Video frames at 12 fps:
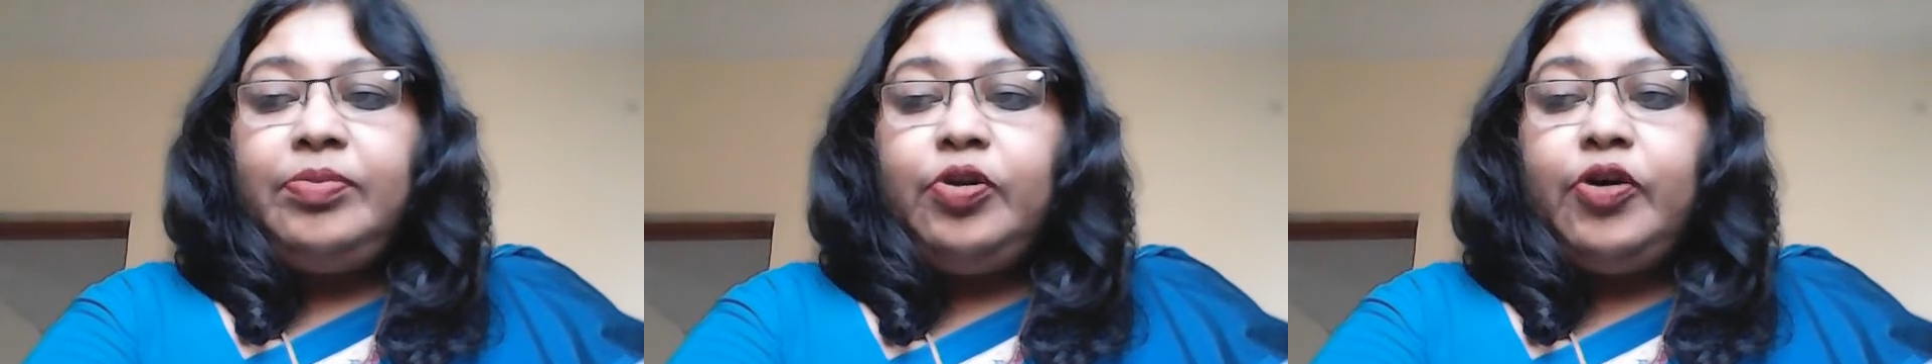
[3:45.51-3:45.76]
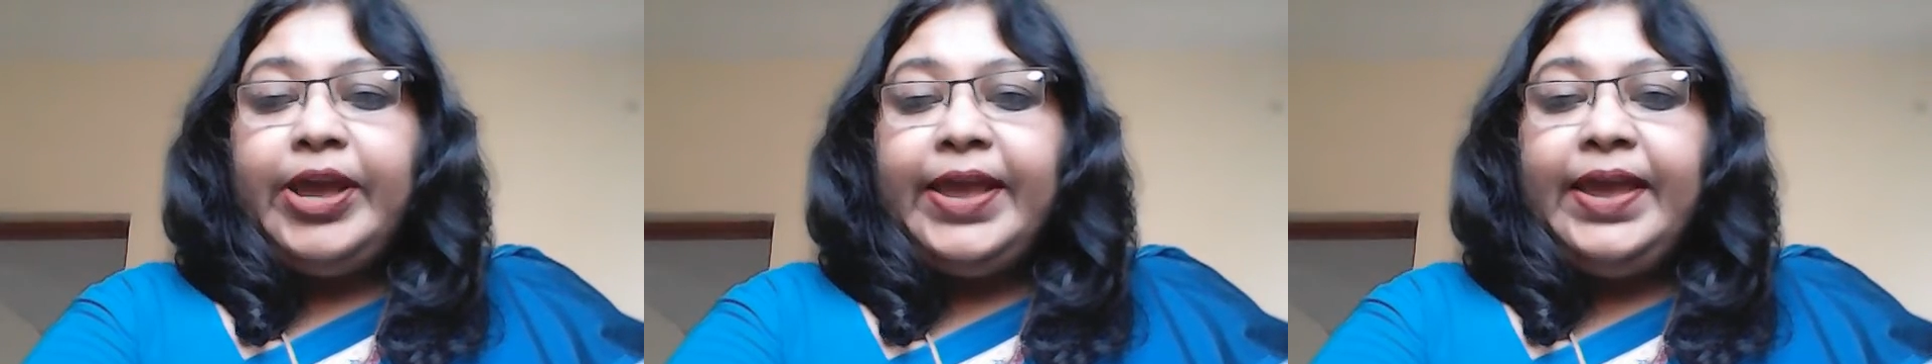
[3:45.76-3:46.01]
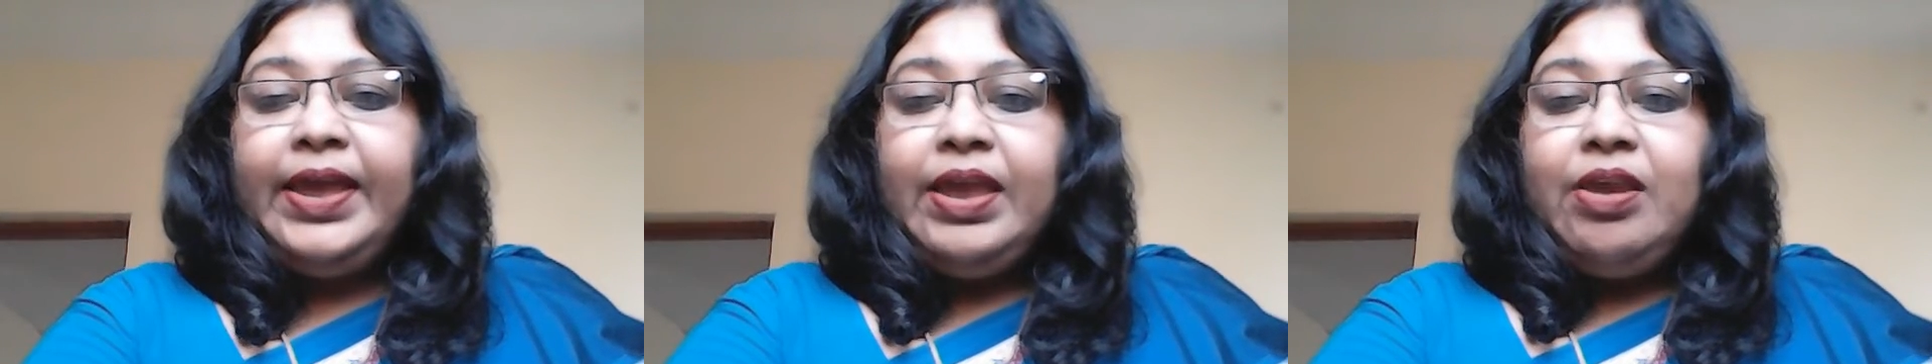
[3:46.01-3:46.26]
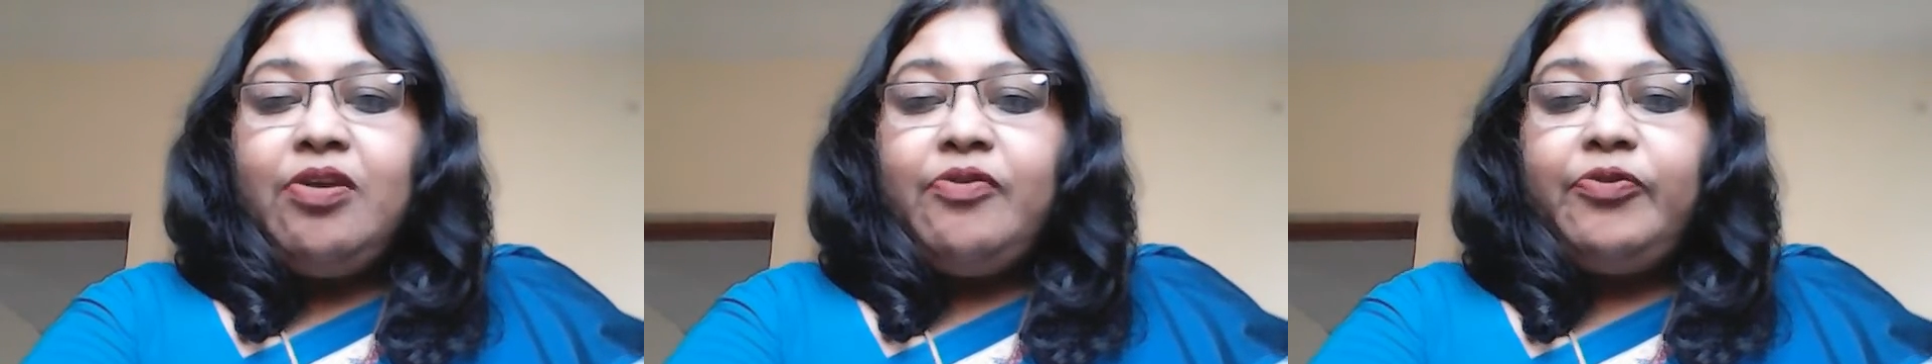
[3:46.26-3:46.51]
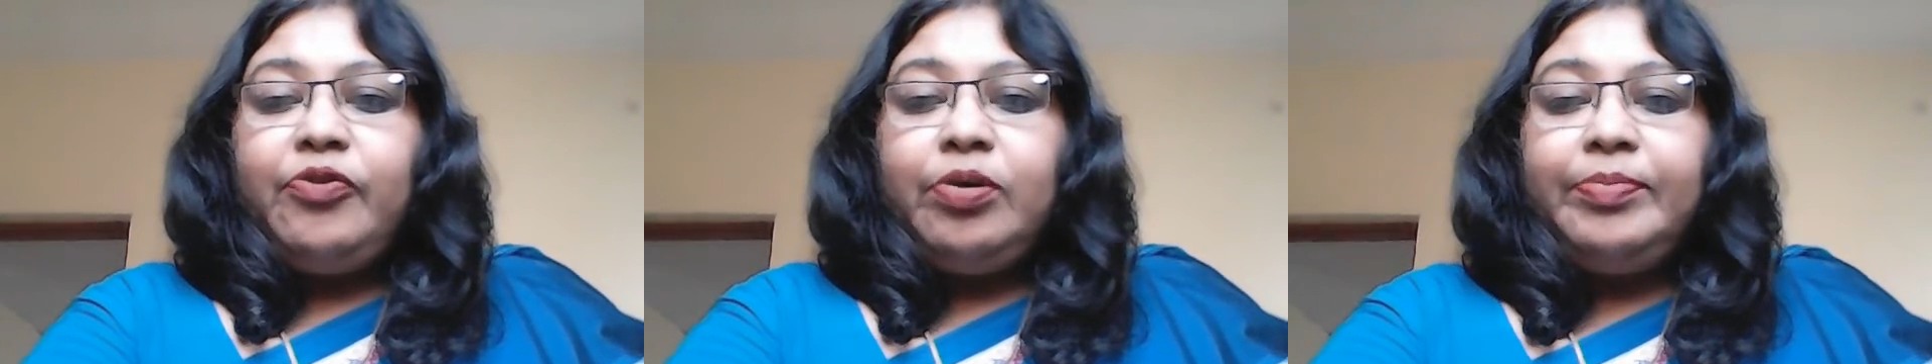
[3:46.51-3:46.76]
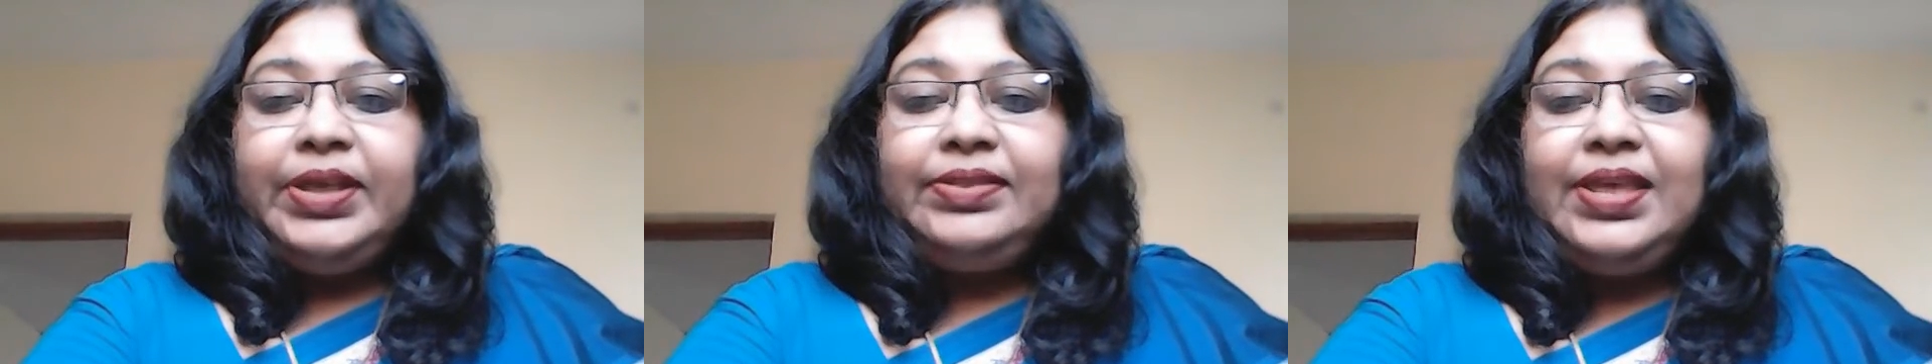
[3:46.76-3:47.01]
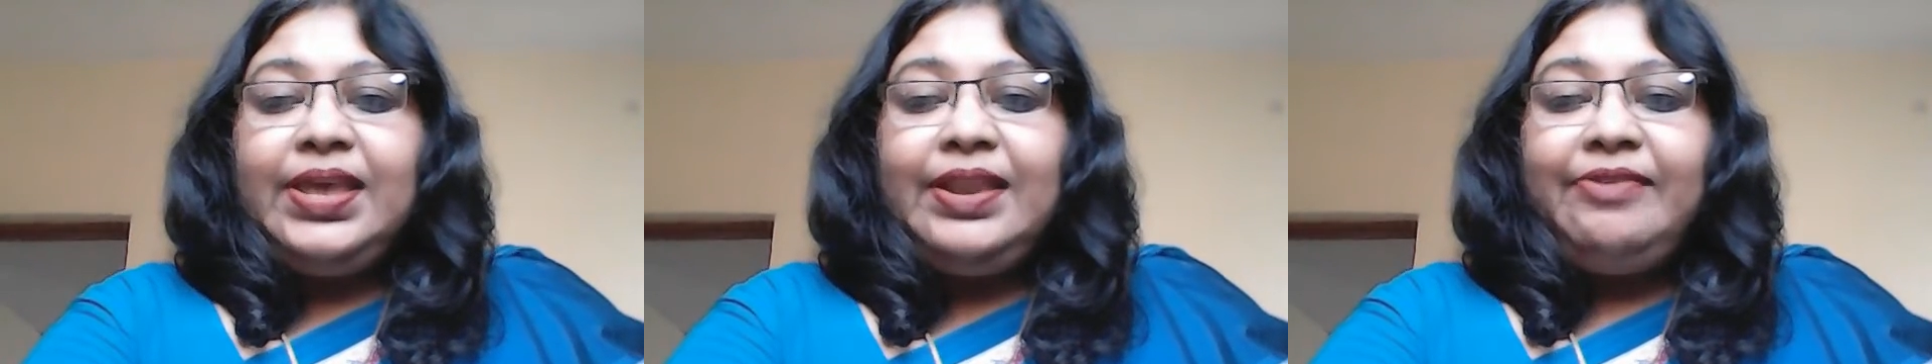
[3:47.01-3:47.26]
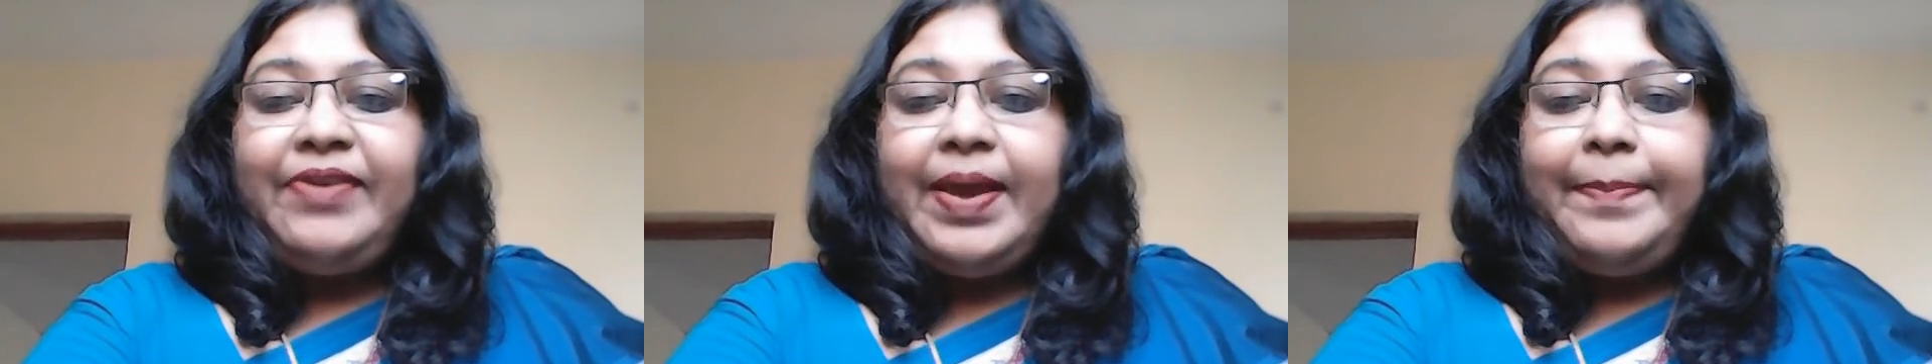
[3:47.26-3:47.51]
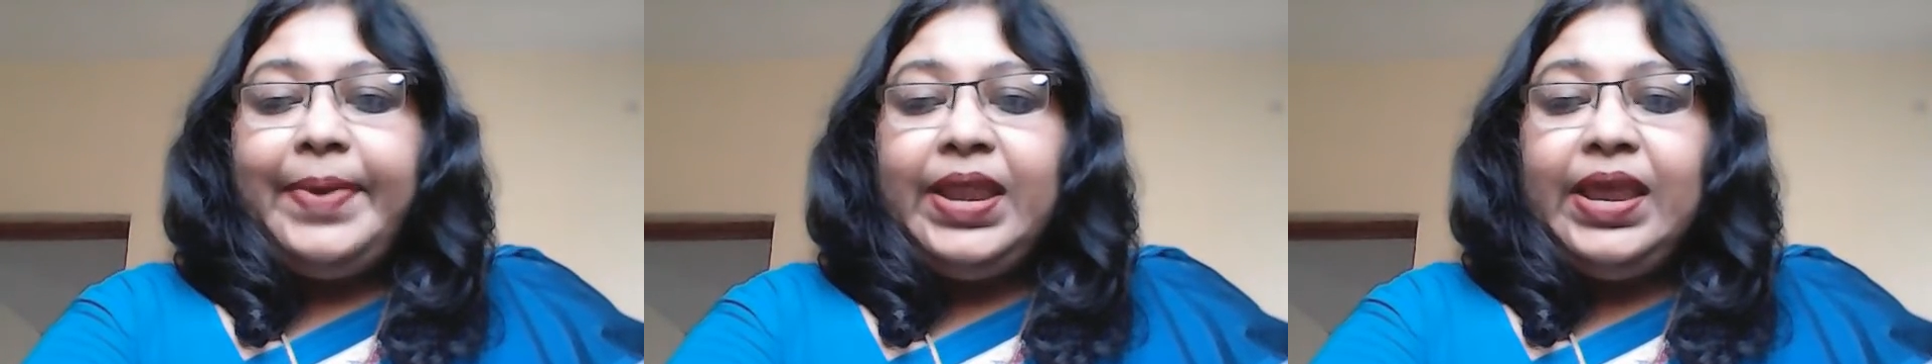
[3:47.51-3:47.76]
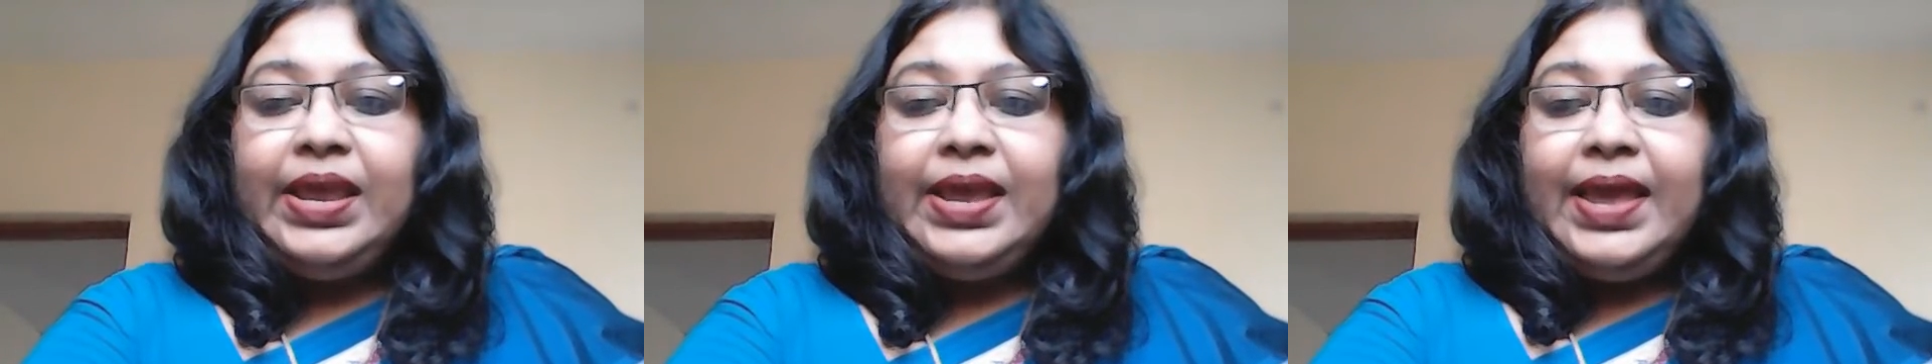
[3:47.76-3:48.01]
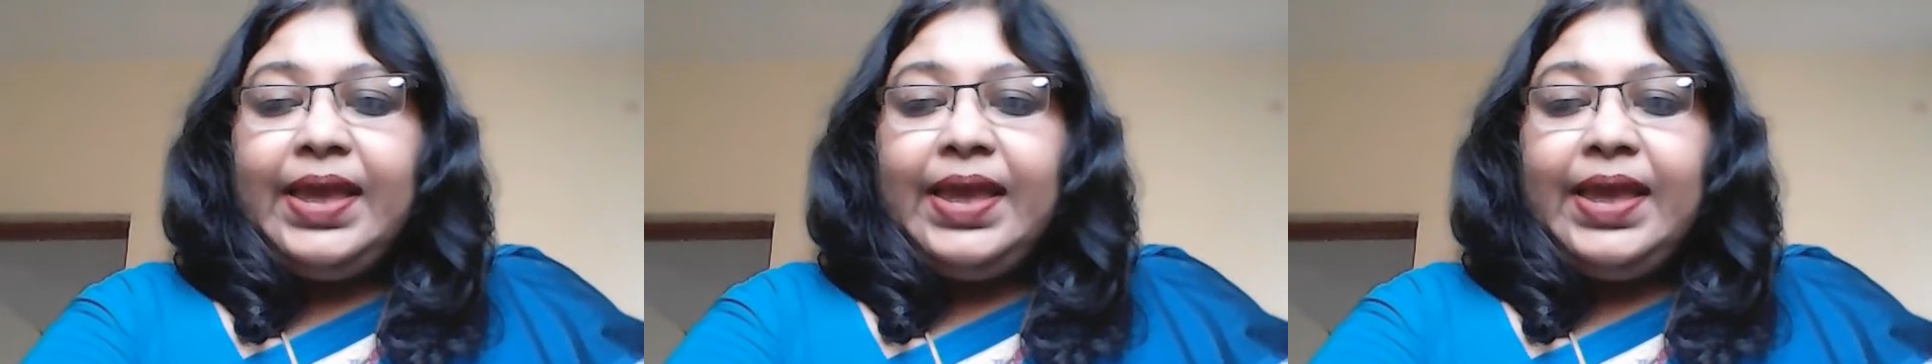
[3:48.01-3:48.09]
loy from a thin fabric